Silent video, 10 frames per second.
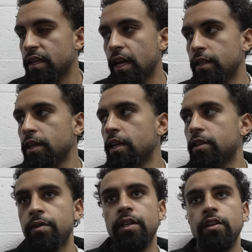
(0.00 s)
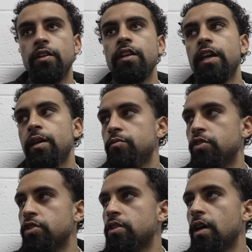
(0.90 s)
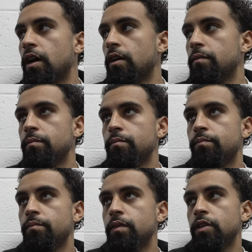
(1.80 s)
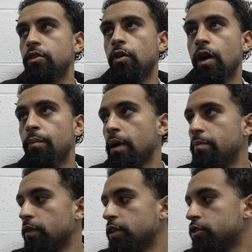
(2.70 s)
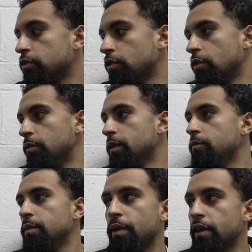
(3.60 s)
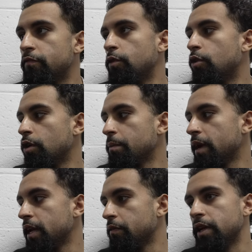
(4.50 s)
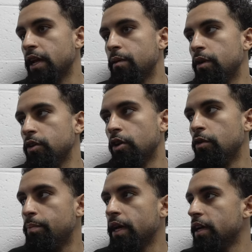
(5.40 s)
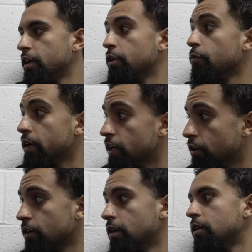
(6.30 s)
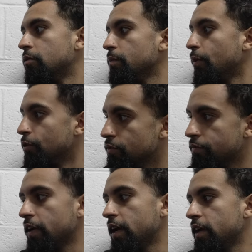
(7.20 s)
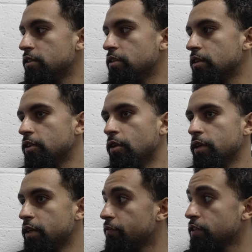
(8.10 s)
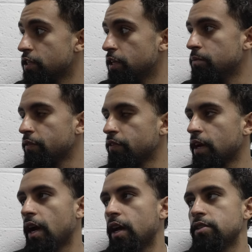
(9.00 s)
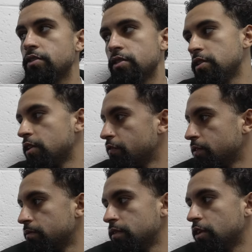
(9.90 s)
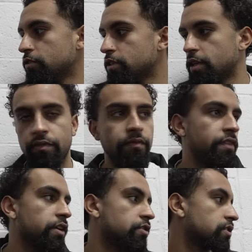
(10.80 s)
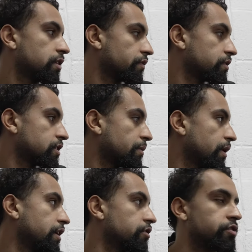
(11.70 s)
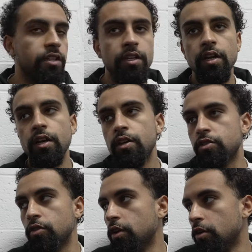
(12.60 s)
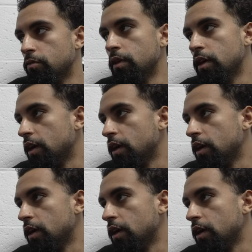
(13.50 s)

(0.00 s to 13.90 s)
Yeah, I think at the beginning of the game, just, you know, our preparation, you know, we play full court man every day, but, you know, playing in an arena with opposing fans and, you know, a different team, different guys, it's a different, you know, it's a different feel. It's a different type of energy. So, you know,